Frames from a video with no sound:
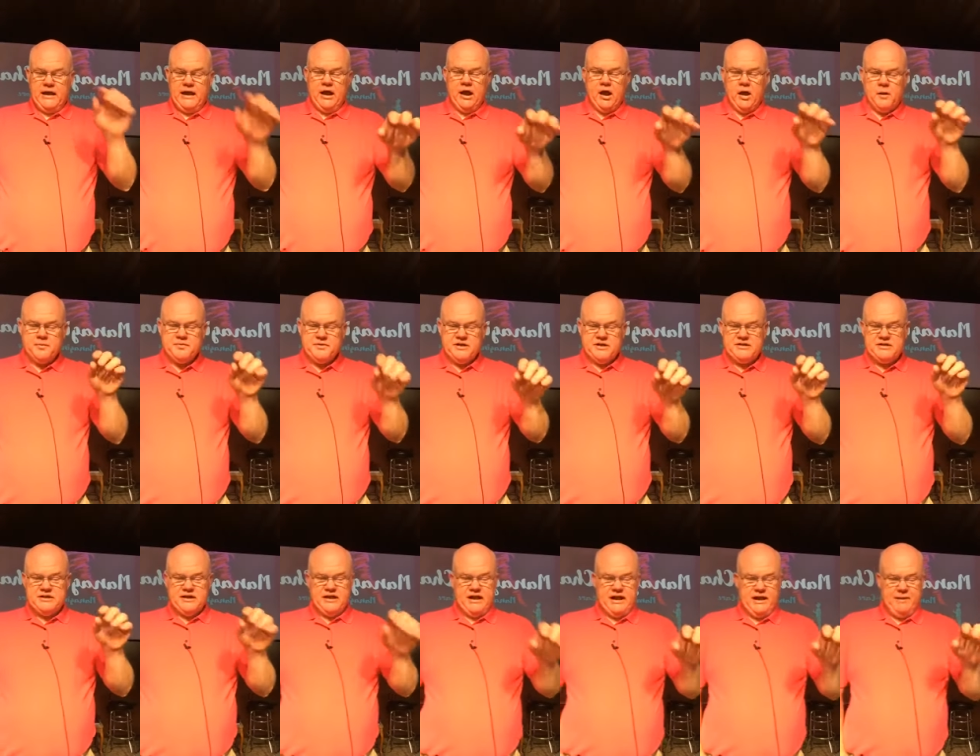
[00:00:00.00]
helps
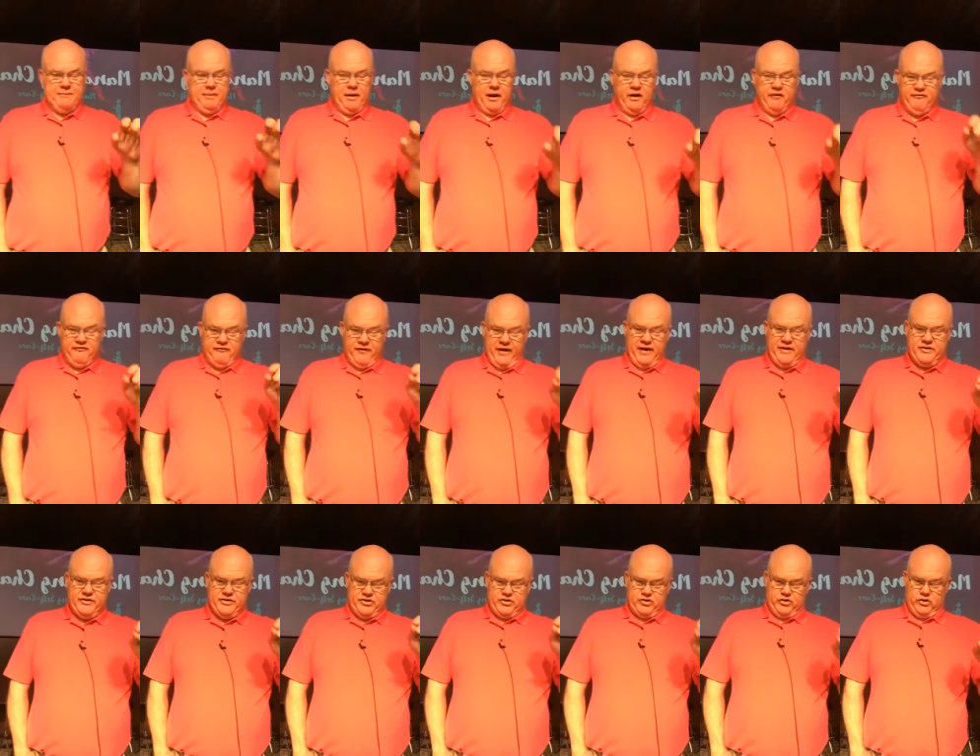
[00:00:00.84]
us to keep our
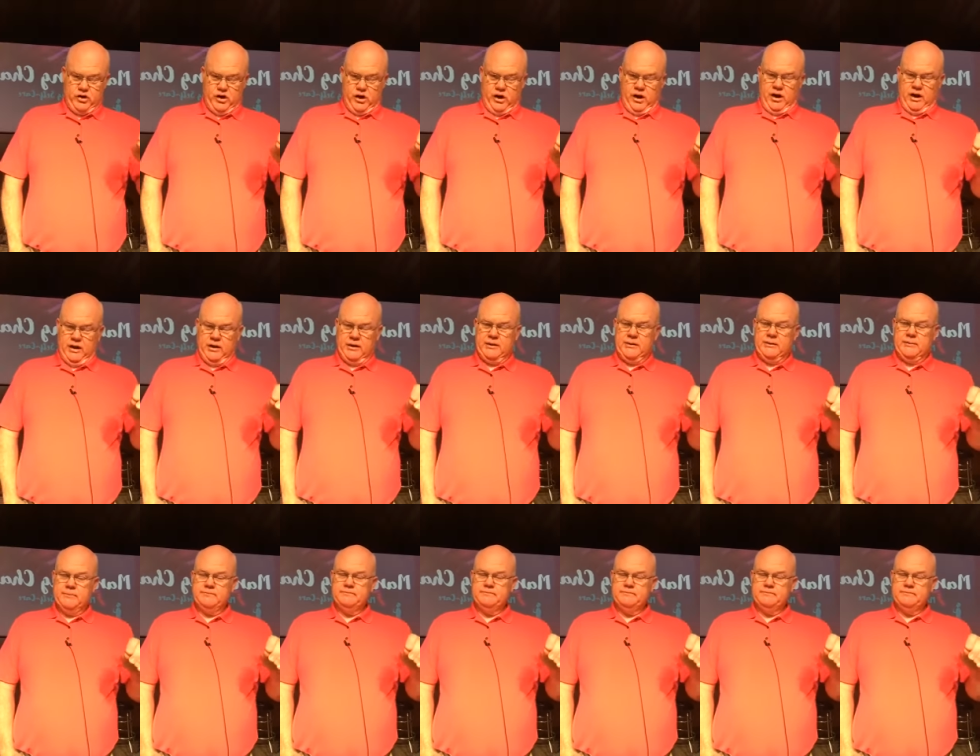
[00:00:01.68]
faith strong